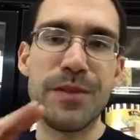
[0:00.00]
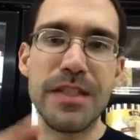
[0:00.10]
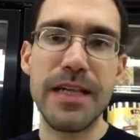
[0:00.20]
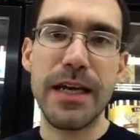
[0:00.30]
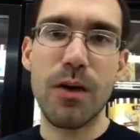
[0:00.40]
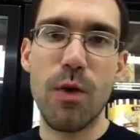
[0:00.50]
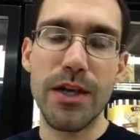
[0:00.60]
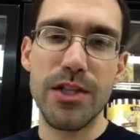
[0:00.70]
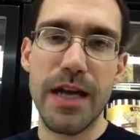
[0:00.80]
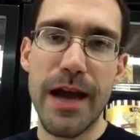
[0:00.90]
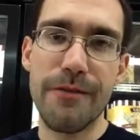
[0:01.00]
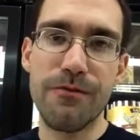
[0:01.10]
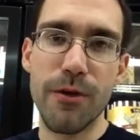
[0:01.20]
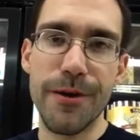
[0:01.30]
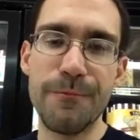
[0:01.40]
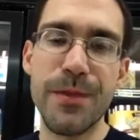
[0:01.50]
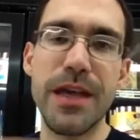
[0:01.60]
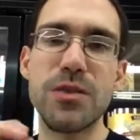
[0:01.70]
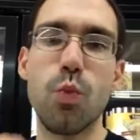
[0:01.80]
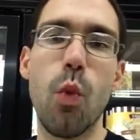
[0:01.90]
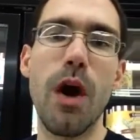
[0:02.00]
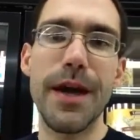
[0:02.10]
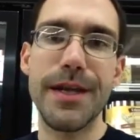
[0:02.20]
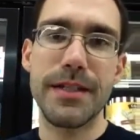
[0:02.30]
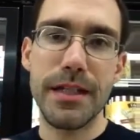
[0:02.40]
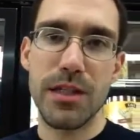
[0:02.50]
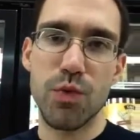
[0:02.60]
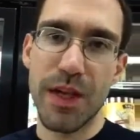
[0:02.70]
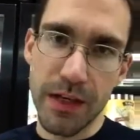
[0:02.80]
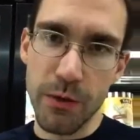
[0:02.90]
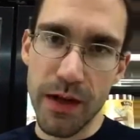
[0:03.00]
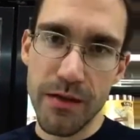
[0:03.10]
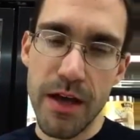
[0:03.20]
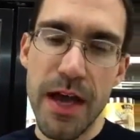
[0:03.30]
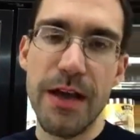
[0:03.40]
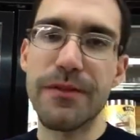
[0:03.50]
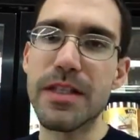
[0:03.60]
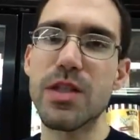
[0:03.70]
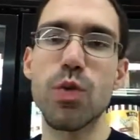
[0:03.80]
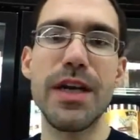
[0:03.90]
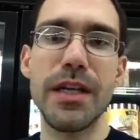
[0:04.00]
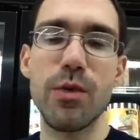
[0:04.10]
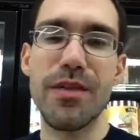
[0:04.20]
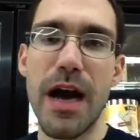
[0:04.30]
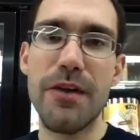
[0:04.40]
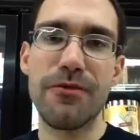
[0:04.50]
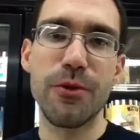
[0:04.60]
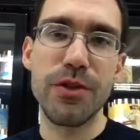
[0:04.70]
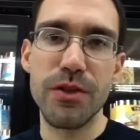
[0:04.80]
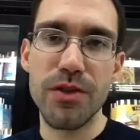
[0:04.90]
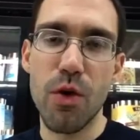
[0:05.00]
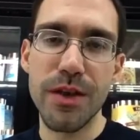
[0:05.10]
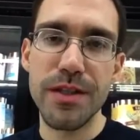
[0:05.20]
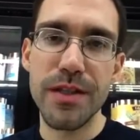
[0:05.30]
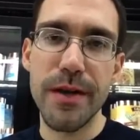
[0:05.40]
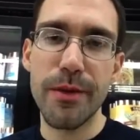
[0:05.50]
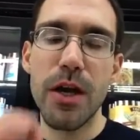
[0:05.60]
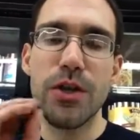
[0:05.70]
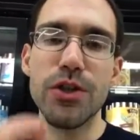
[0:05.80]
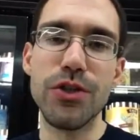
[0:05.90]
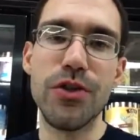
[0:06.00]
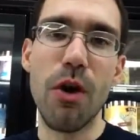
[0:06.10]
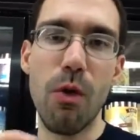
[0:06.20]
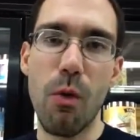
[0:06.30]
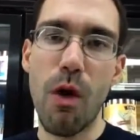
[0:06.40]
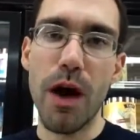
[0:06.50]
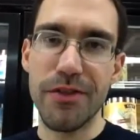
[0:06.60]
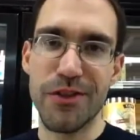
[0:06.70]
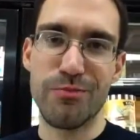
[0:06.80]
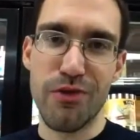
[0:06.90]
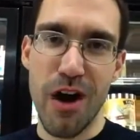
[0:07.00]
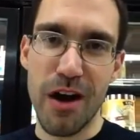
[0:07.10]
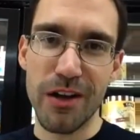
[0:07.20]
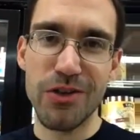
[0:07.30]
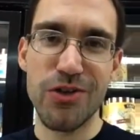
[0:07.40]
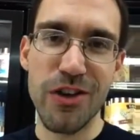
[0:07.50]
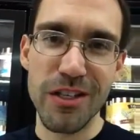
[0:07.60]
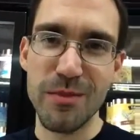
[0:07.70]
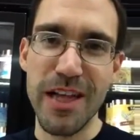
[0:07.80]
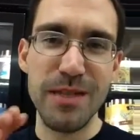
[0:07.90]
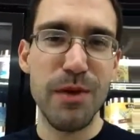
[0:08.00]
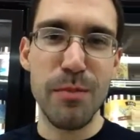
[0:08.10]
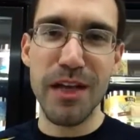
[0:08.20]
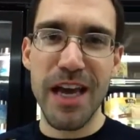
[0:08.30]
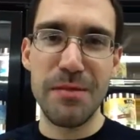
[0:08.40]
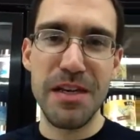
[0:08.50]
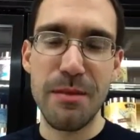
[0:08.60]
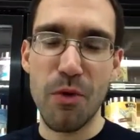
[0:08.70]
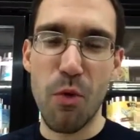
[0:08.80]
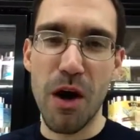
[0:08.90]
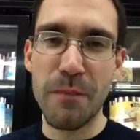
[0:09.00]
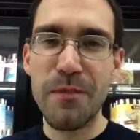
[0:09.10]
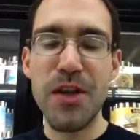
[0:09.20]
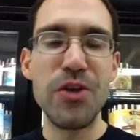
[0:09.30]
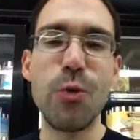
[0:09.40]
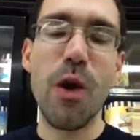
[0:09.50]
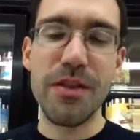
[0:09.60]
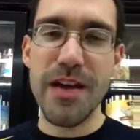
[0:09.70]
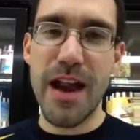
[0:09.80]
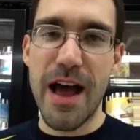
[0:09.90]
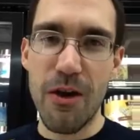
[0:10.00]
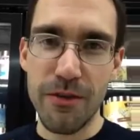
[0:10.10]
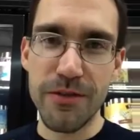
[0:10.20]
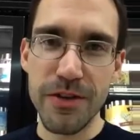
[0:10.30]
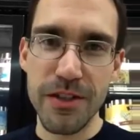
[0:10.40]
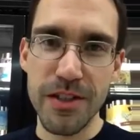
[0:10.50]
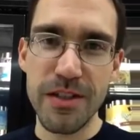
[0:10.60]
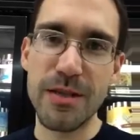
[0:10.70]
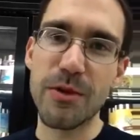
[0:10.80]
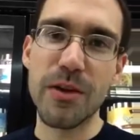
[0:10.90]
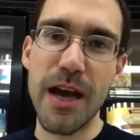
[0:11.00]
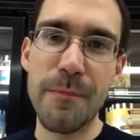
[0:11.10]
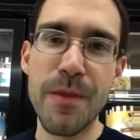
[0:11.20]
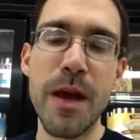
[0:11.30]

The second question I have for you is, what is it sweetened with? If it's sweetened with high fructose corn syrup, you don't want the product. Trust me, that's public enemy number one. You want that out of your system, okay?